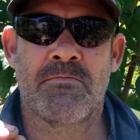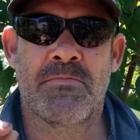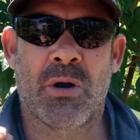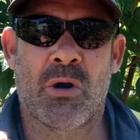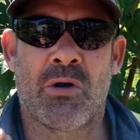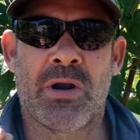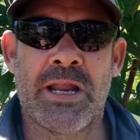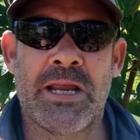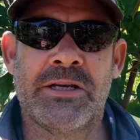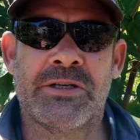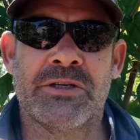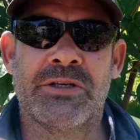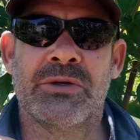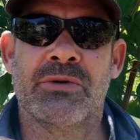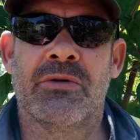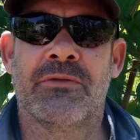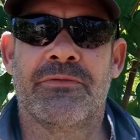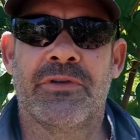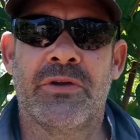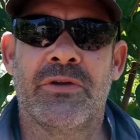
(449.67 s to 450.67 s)
but I need to
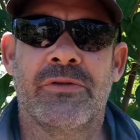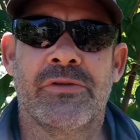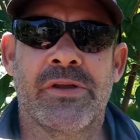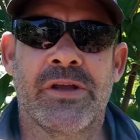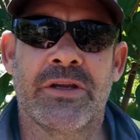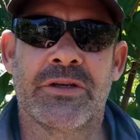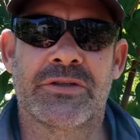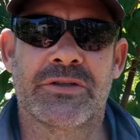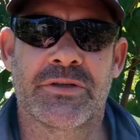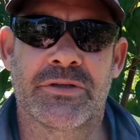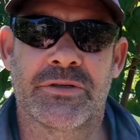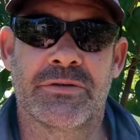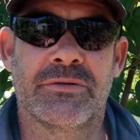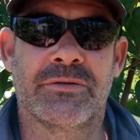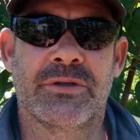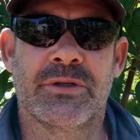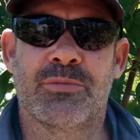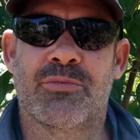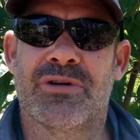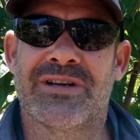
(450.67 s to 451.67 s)
do a few things to
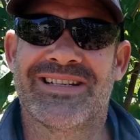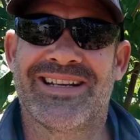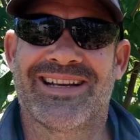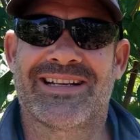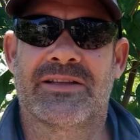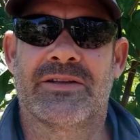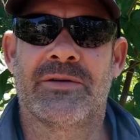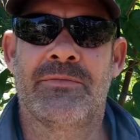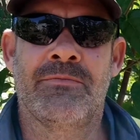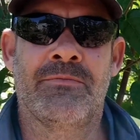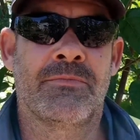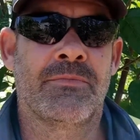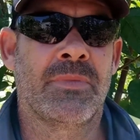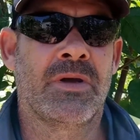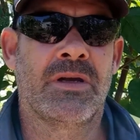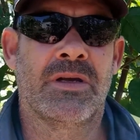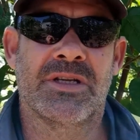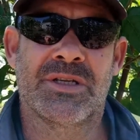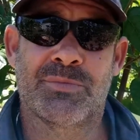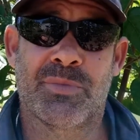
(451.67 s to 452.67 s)
protect them,
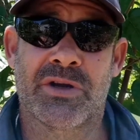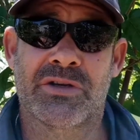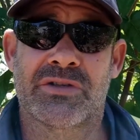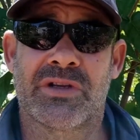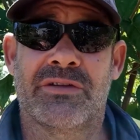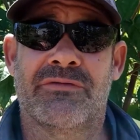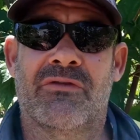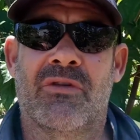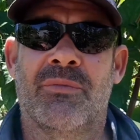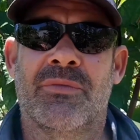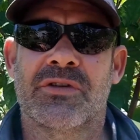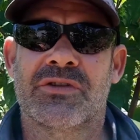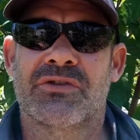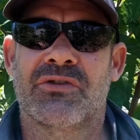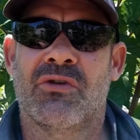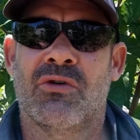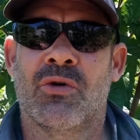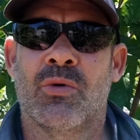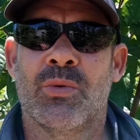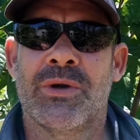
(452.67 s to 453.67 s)
especially from the
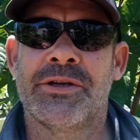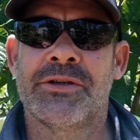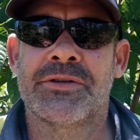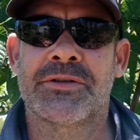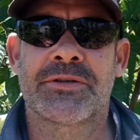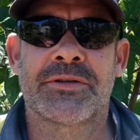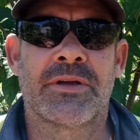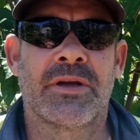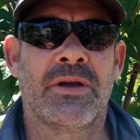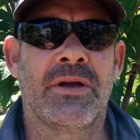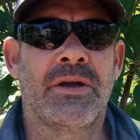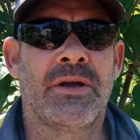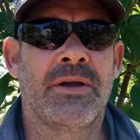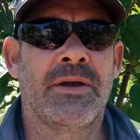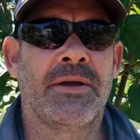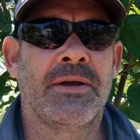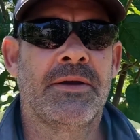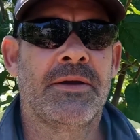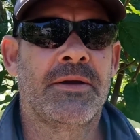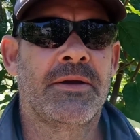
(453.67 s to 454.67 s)
strong winds,
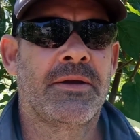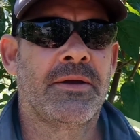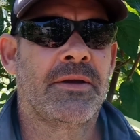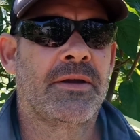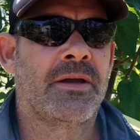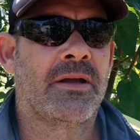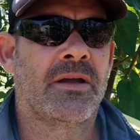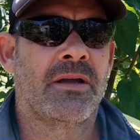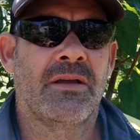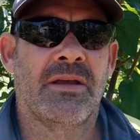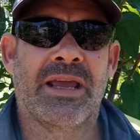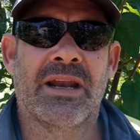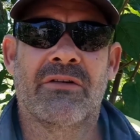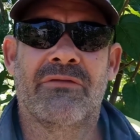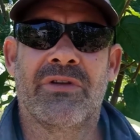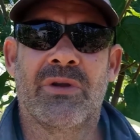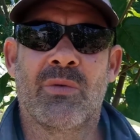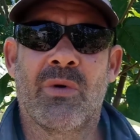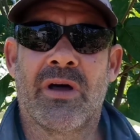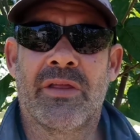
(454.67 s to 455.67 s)
and a
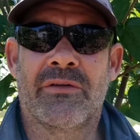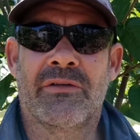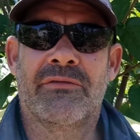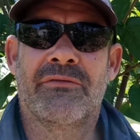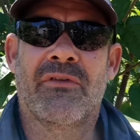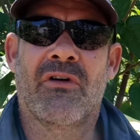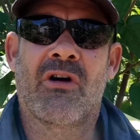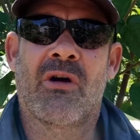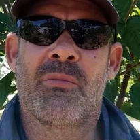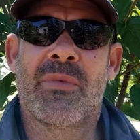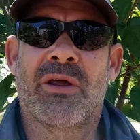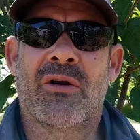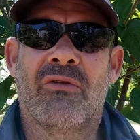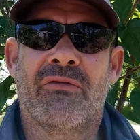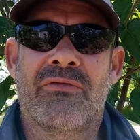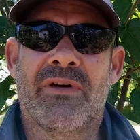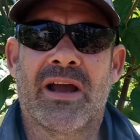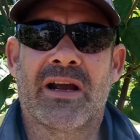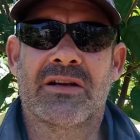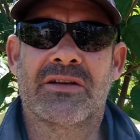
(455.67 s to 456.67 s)
few other environmental
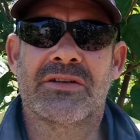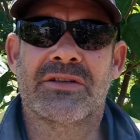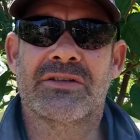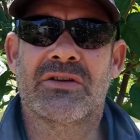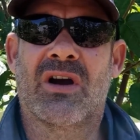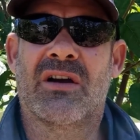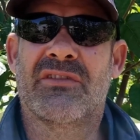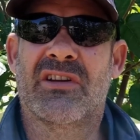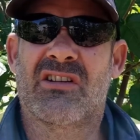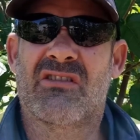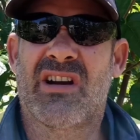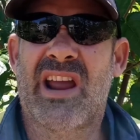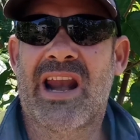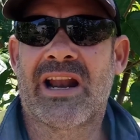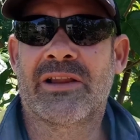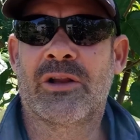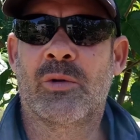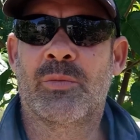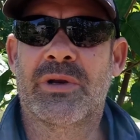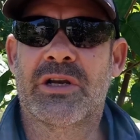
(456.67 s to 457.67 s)
factors. I have to create
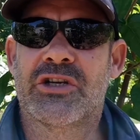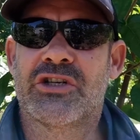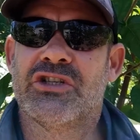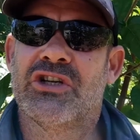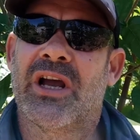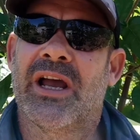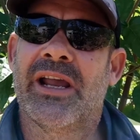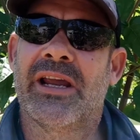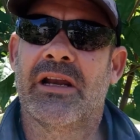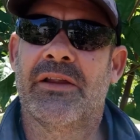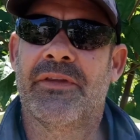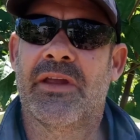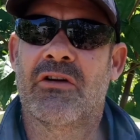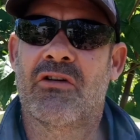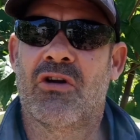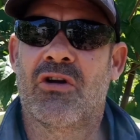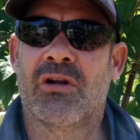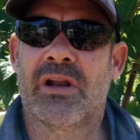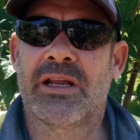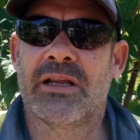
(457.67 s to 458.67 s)
a little bit of shade in their
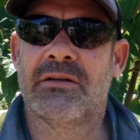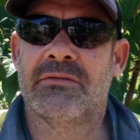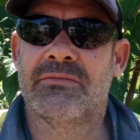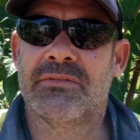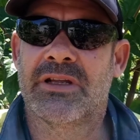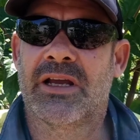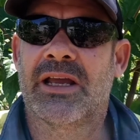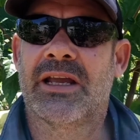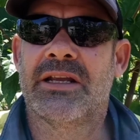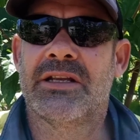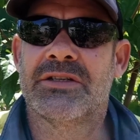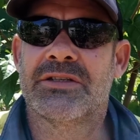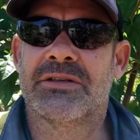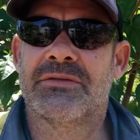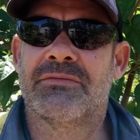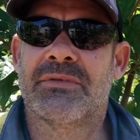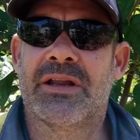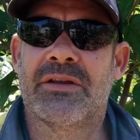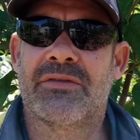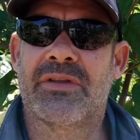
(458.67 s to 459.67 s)
early days
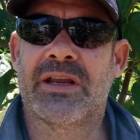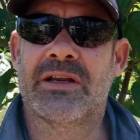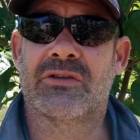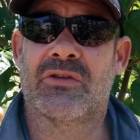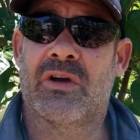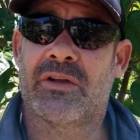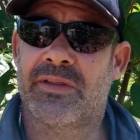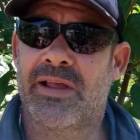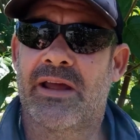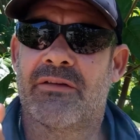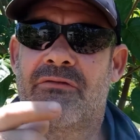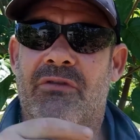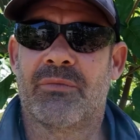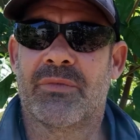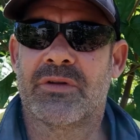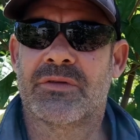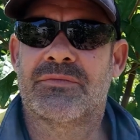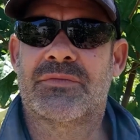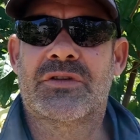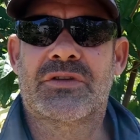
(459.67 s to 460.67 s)
and things like that
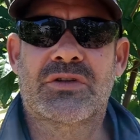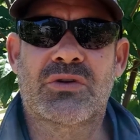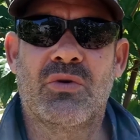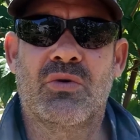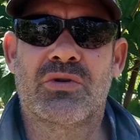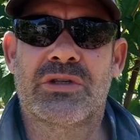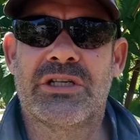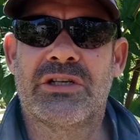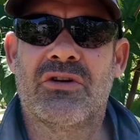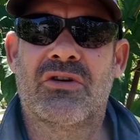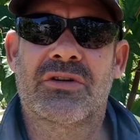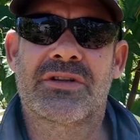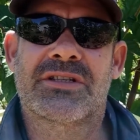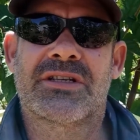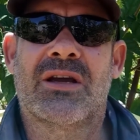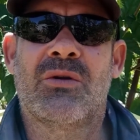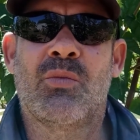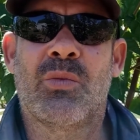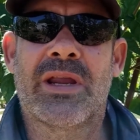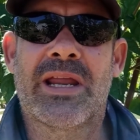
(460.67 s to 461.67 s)
from the scorching hot
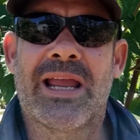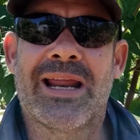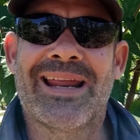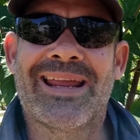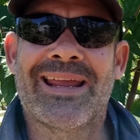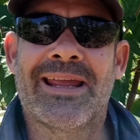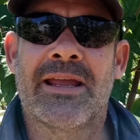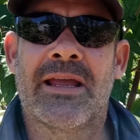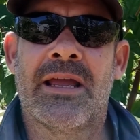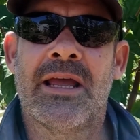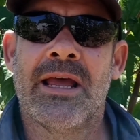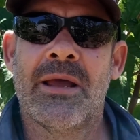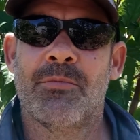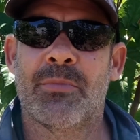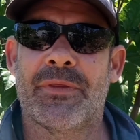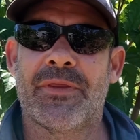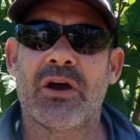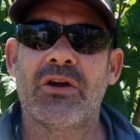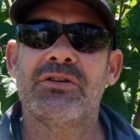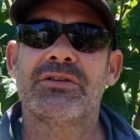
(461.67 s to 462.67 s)
sun we get here.
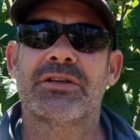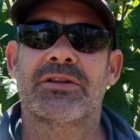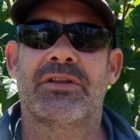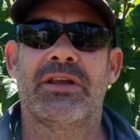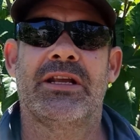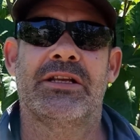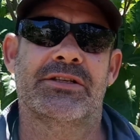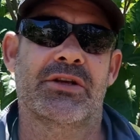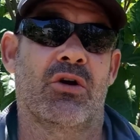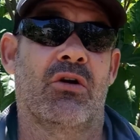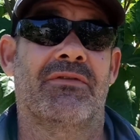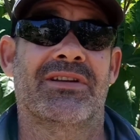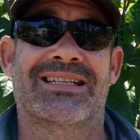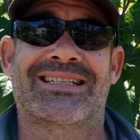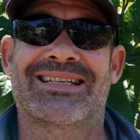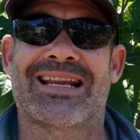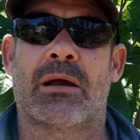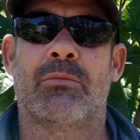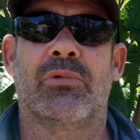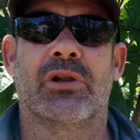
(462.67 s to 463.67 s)
But those are things that I've
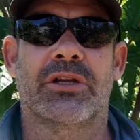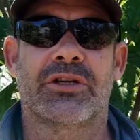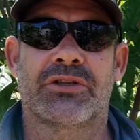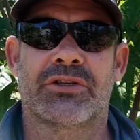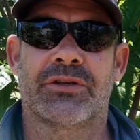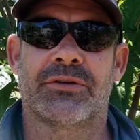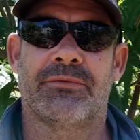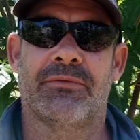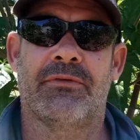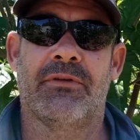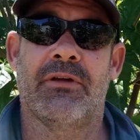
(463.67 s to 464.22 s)
established